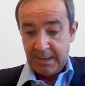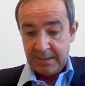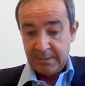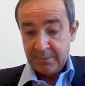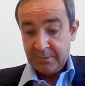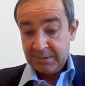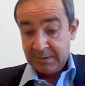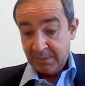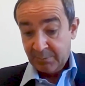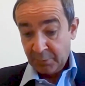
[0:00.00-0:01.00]
and
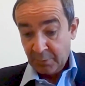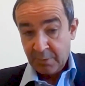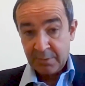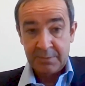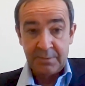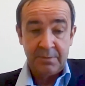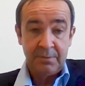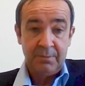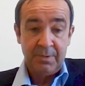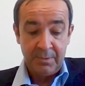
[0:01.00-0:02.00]
detailed protocols
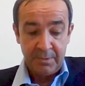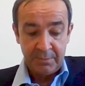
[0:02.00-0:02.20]
with the